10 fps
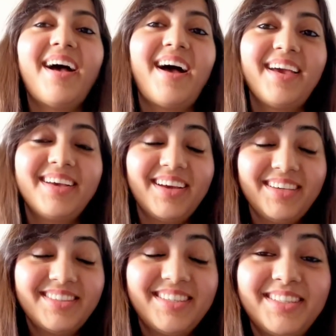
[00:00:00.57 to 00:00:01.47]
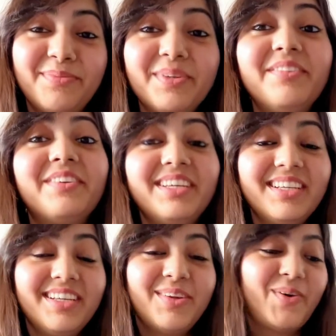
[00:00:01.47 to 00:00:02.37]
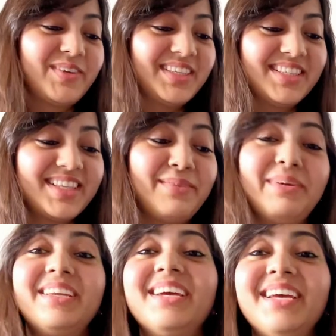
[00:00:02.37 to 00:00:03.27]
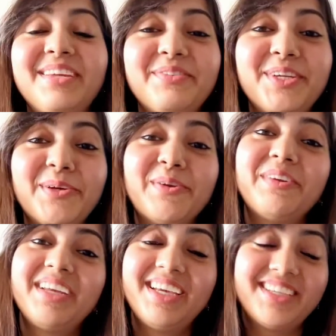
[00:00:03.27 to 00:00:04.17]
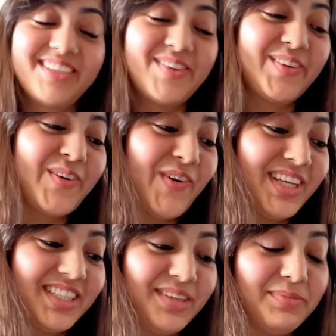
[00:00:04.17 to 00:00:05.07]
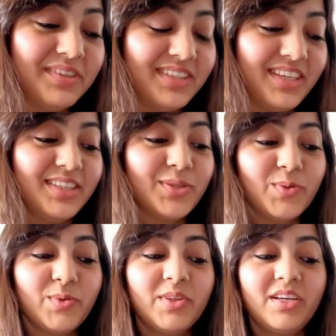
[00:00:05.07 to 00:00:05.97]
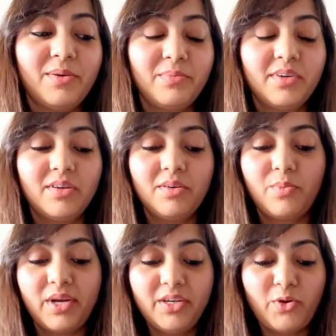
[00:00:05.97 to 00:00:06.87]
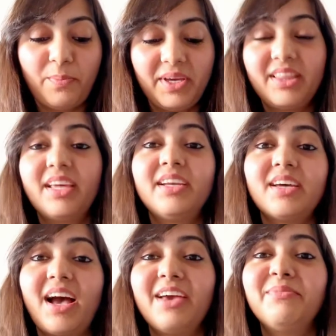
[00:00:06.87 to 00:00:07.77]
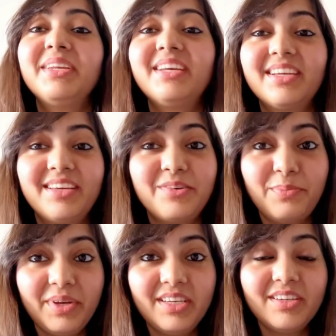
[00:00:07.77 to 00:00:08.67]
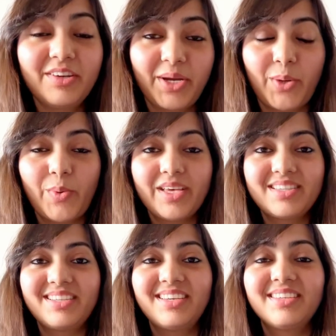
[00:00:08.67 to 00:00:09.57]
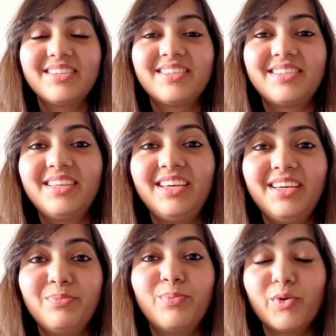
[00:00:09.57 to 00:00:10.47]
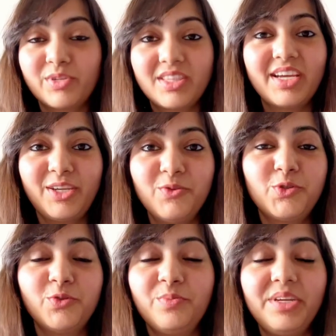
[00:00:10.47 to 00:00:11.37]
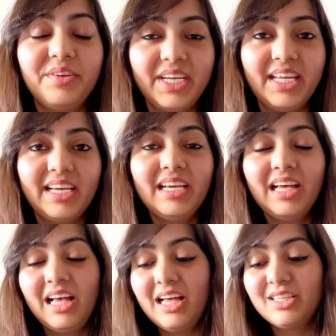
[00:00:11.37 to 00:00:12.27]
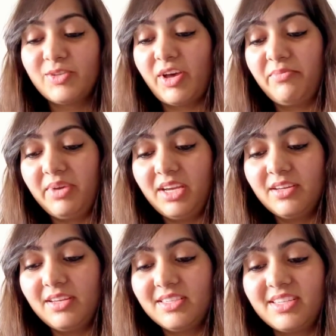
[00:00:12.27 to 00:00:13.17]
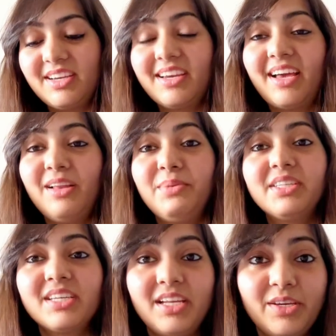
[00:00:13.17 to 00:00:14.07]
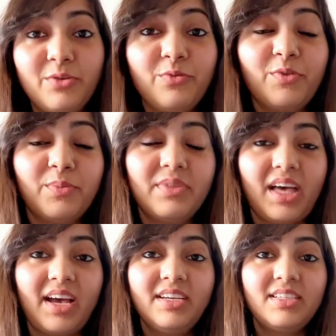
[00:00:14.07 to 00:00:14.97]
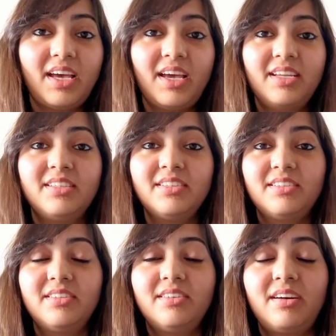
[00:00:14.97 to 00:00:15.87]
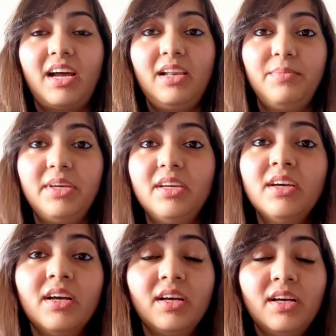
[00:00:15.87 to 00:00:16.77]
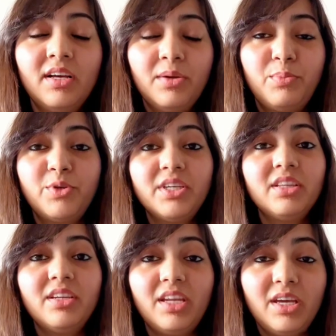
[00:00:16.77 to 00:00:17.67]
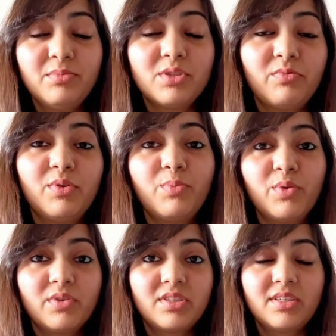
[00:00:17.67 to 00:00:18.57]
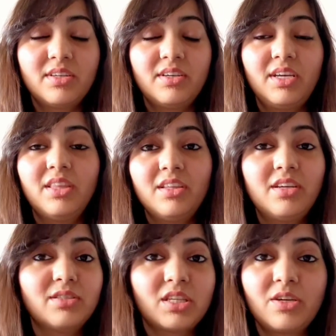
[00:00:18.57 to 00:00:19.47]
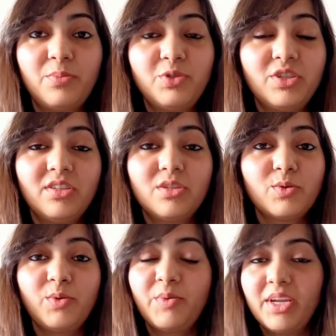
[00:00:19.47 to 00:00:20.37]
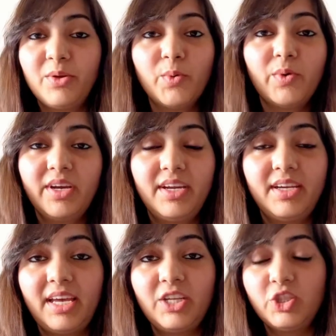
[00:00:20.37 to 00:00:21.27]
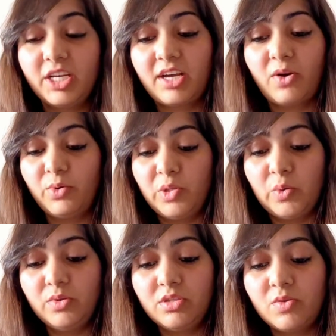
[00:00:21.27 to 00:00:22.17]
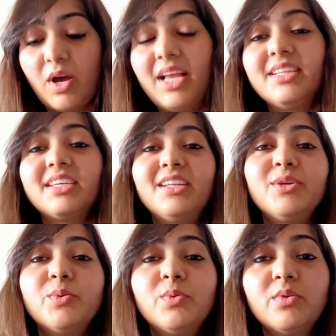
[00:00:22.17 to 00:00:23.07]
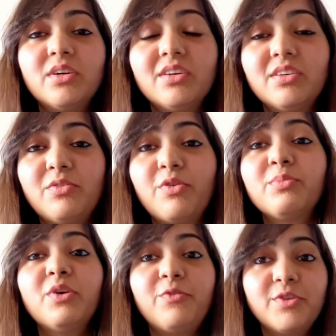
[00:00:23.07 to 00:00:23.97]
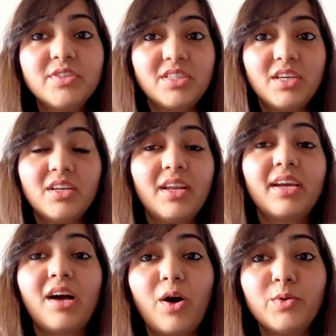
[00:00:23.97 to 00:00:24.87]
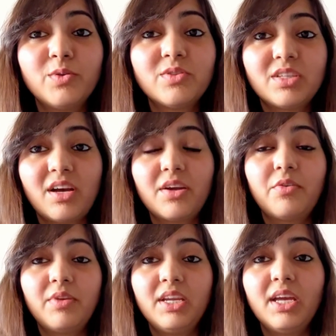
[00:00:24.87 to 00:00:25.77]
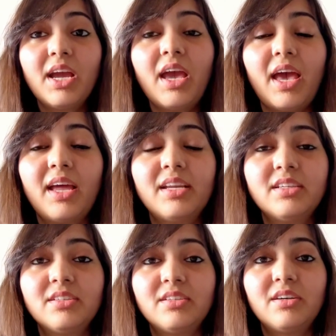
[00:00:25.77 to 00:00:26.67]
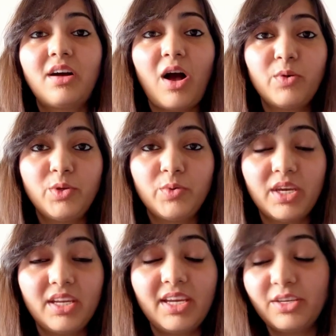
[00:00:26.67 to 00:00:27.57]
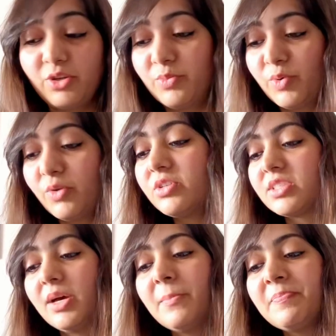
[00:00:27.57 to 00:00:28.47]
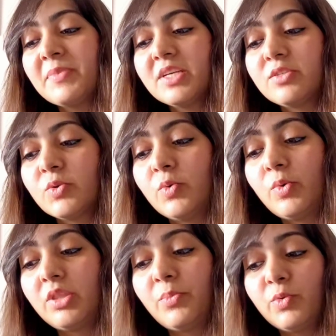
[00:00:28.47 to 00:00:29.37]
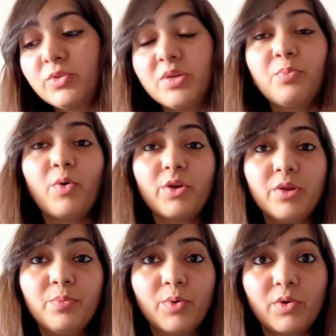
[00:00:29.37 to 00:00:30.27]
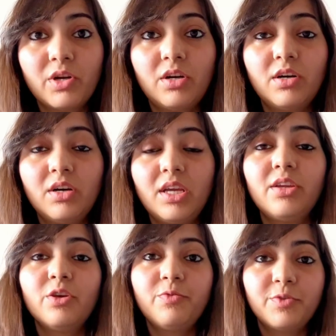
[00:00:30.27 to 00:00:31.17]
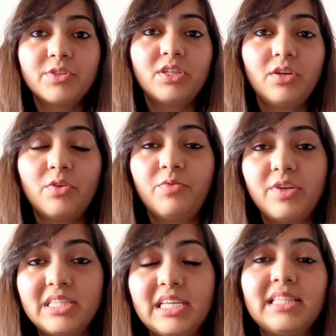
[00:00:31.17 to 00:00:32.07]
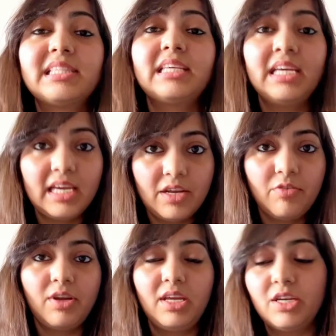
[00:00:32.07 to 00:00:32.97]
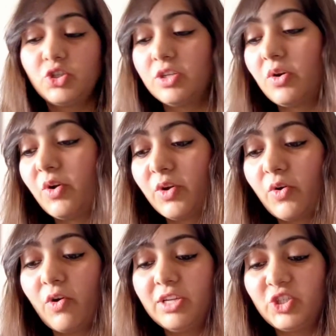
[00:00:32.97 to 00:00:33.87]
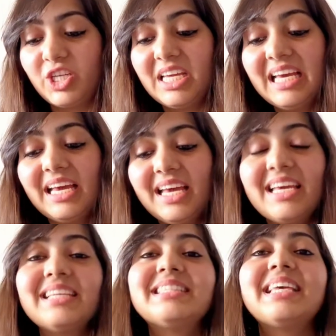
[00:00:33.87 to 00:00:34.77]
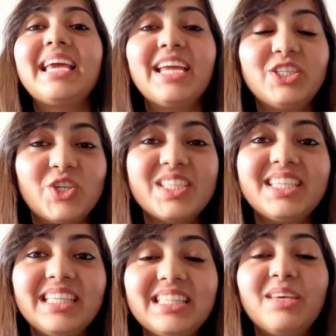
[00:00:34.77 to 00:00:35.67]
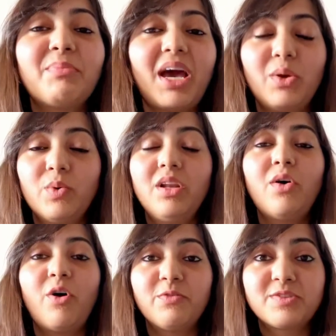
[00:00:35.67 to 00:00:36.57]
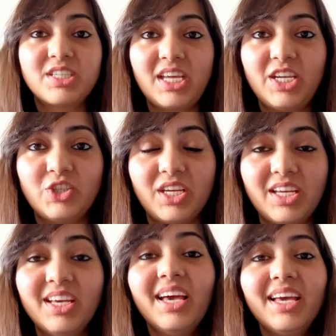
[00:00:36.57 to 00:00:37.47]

Hi guys, it's been really long since I made any video on radiation oncology per se. So the number one topic that I've been getting repeated request is the books that you should be reading. So I made a list and I'll be telling you from that and uh, I'll be putting the names of the books uh, in the description so you can go ahead and check out those so i'll tell you uh, from the first year like how you start reading and uh, how you can get your books so the most important book uh, in your first year of residency in radiation oncology is AJCC Manual of Staging.